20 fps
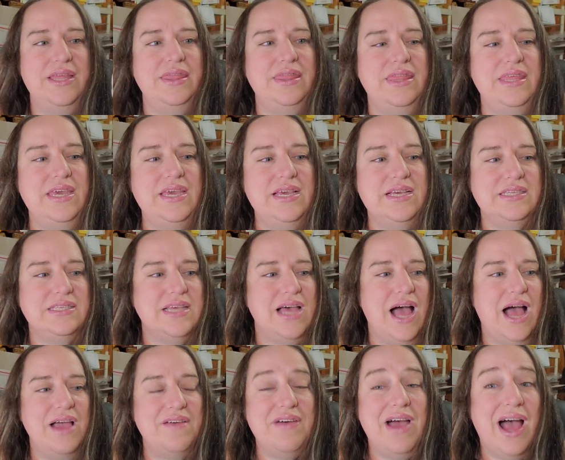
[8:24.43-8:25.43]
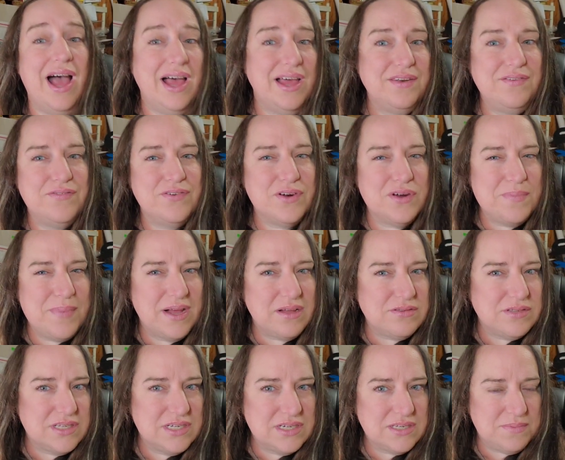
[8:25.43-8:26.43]
these I've had for
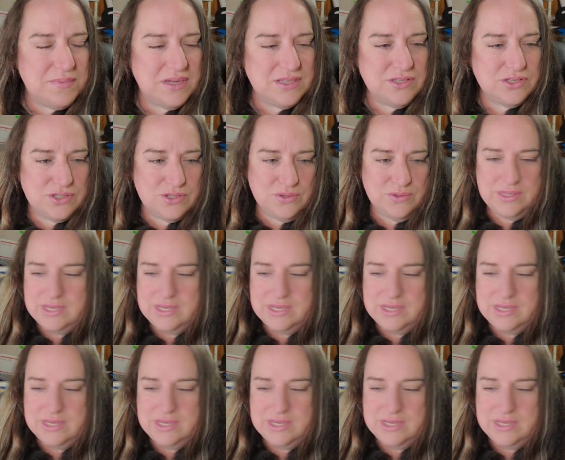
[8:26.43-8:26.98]
about six months. So